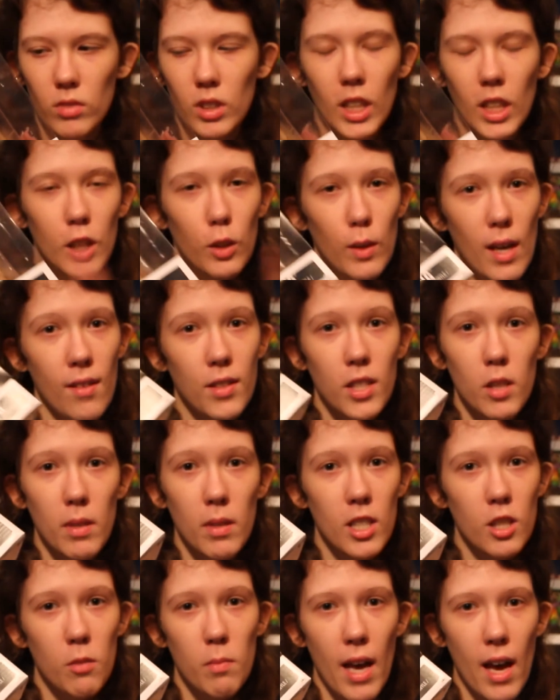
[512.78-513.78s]
Can you have too
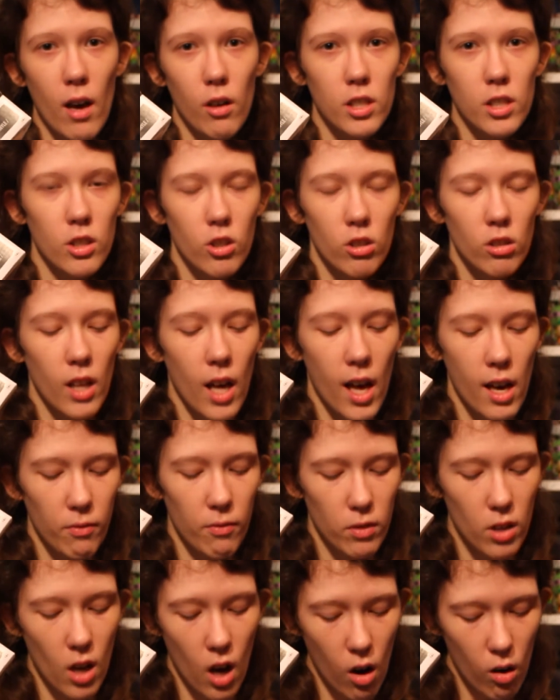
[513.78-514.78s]
many Smaugs in your life?
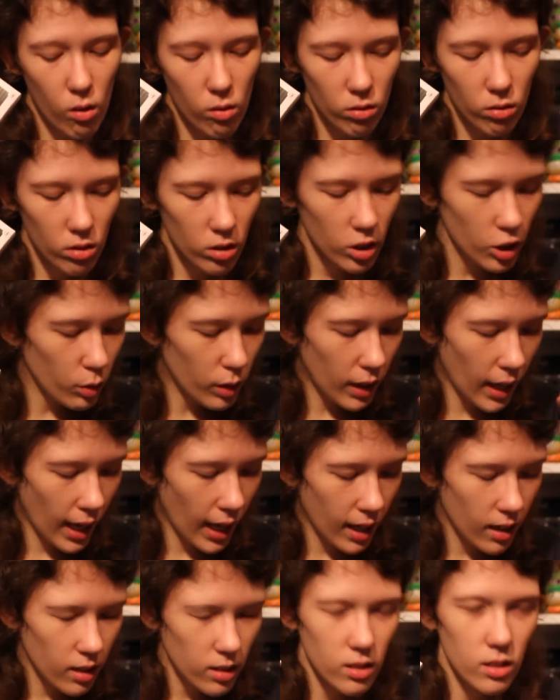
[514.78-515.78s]
No, you
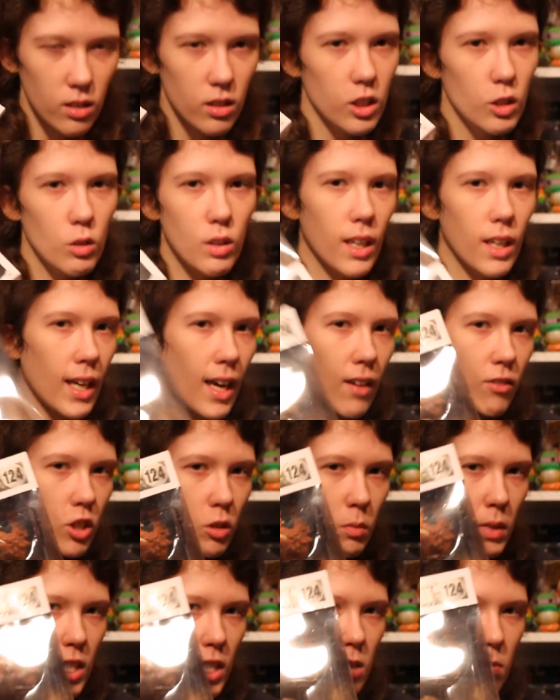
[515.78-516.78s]
can't. You can't have too many